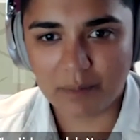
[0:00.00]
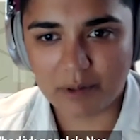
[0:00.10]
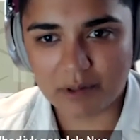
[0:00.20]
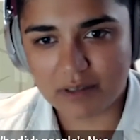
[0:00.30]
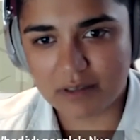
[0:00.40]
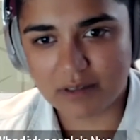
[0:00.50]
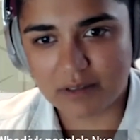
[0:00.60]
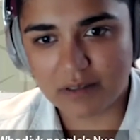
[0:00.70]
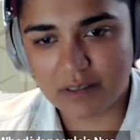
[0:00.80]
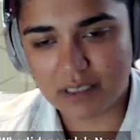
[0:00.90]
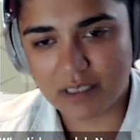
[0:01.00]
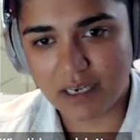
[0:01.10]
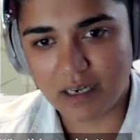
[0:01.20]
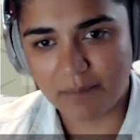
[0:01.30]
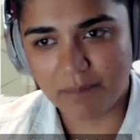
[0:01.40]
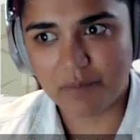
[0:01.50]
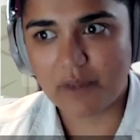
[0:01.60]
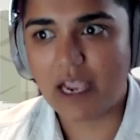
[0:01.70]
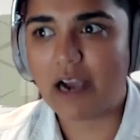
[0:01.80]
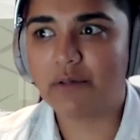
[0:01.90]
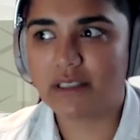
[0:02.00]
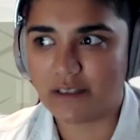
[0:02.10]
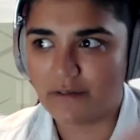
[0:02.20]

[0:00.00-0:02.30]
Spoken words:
build into how was the